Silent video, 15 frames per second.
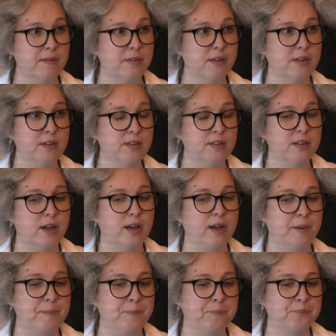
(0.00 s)
Right.
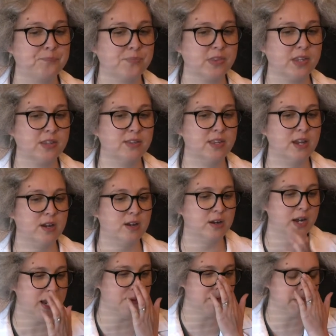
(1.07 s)
Um, there
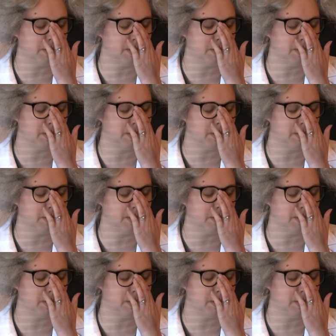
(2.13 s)
it was